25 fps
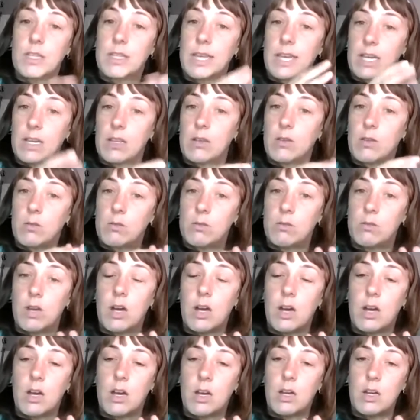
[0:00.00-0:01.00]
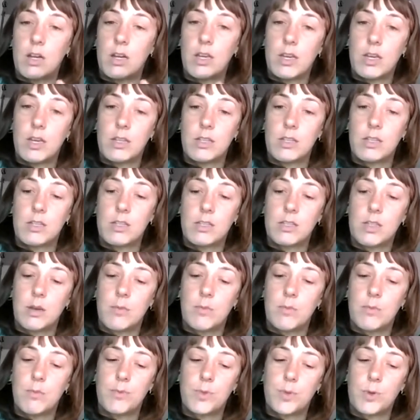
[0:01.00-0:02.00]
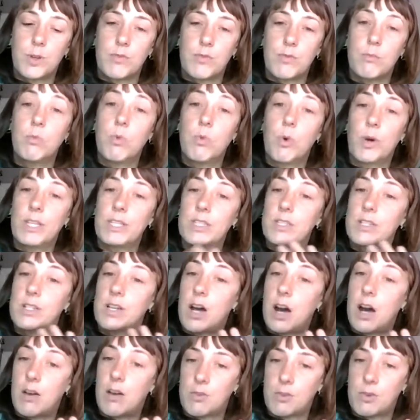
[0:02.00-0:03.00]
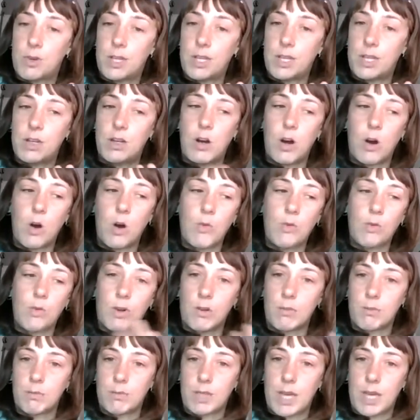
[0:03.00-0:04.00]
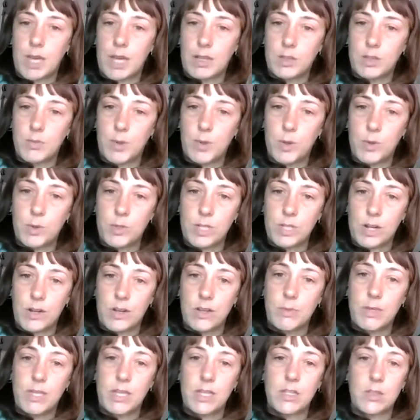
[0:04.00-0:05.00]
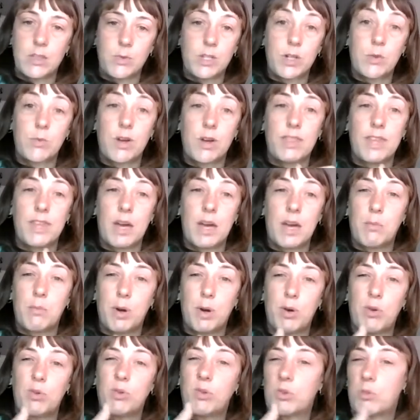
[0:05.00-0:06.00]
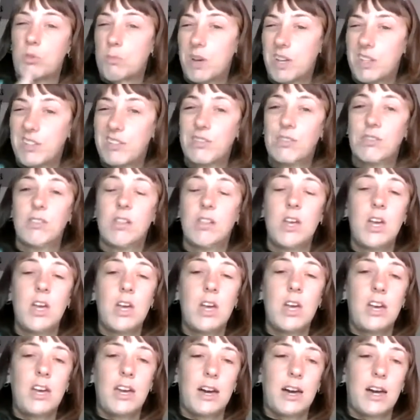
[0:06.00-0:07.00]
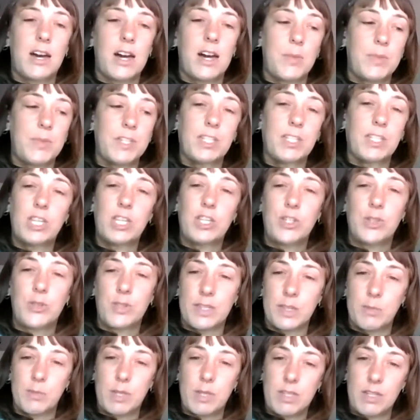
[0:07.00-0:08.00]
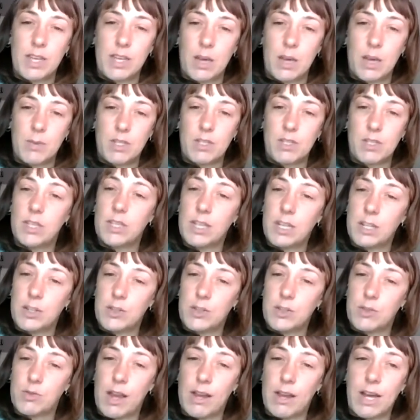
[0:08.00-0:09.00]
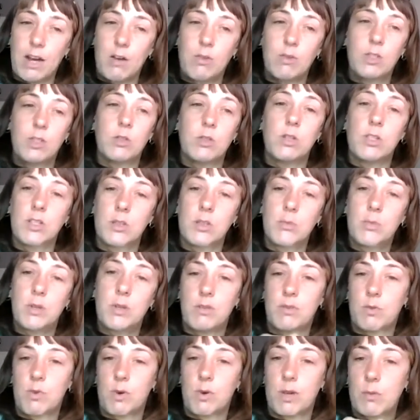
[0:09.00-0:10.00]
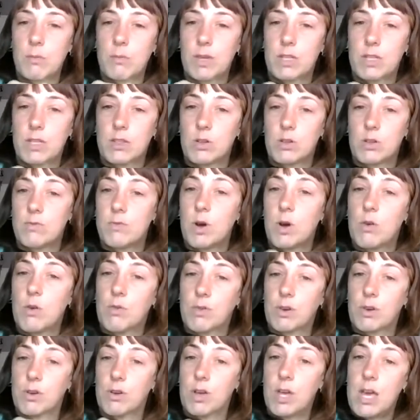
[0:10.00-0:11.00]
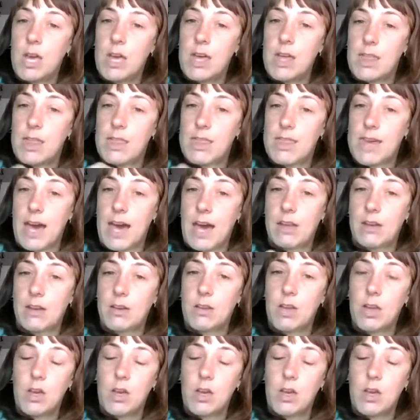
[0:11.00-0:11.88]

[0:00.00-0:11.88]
like some sort of moist covering over that exposed area, because we don't want that bone or muscle, the tissue that's been damaged, to get dried out. So a little bit of ointment sort of over that